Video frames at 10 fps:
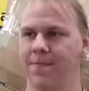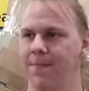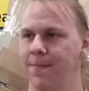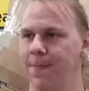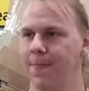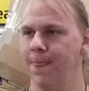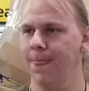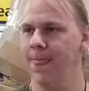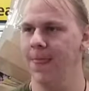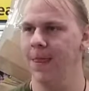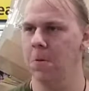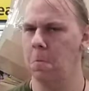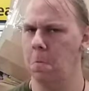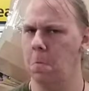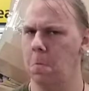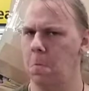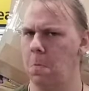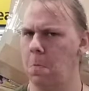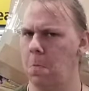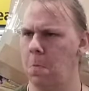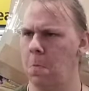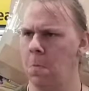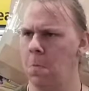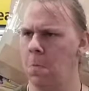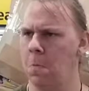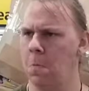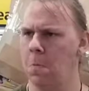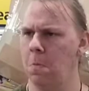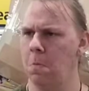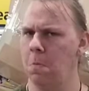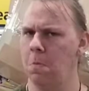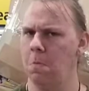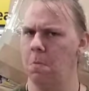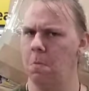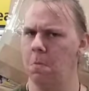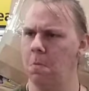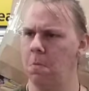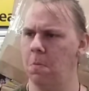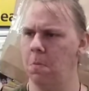Nothing is said.